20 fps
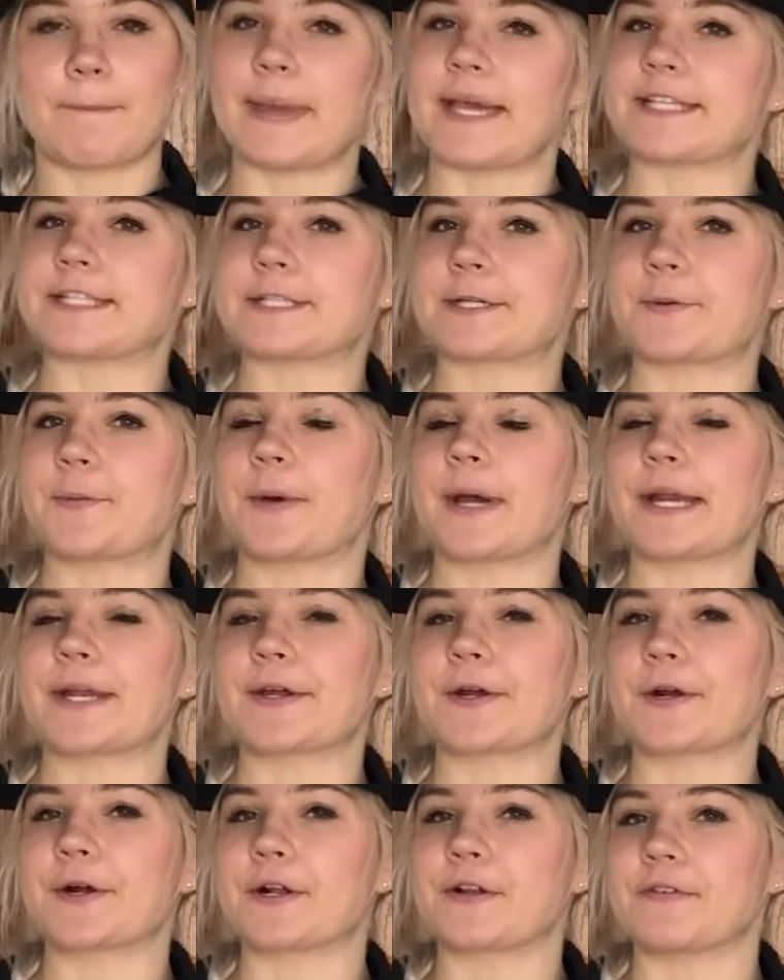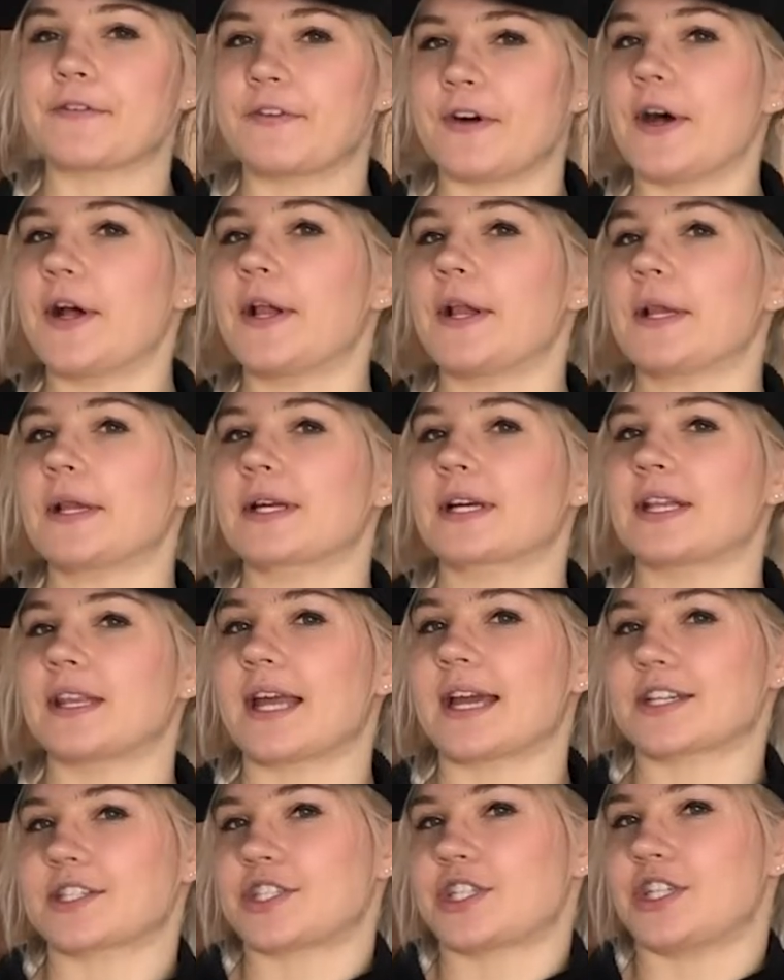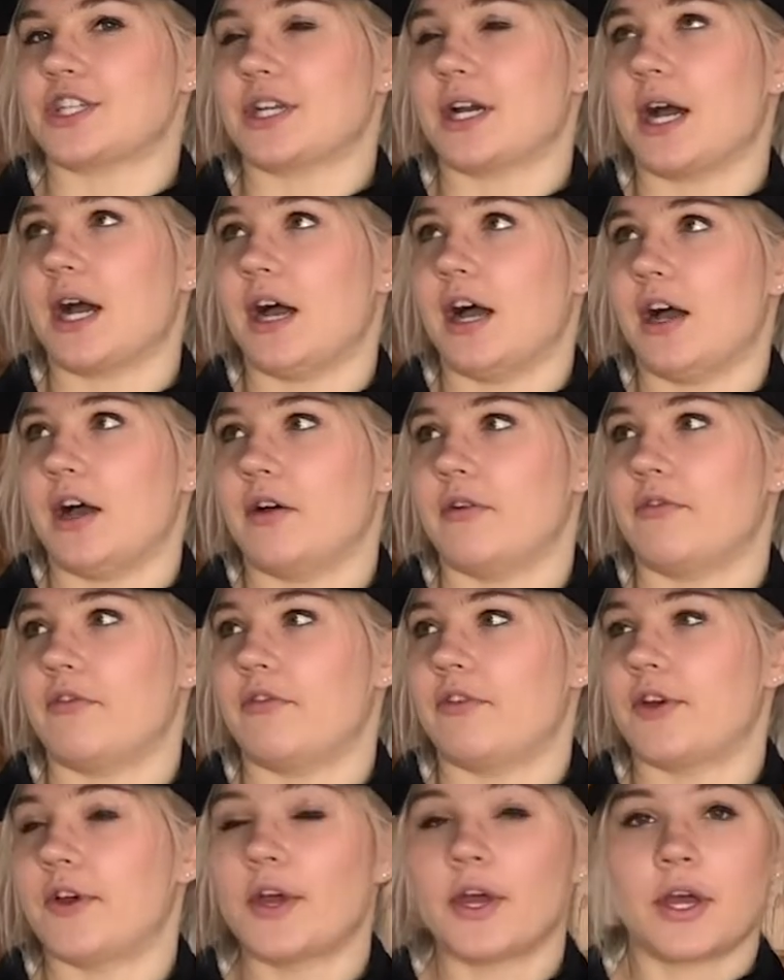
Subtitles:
basic white girl fall collection of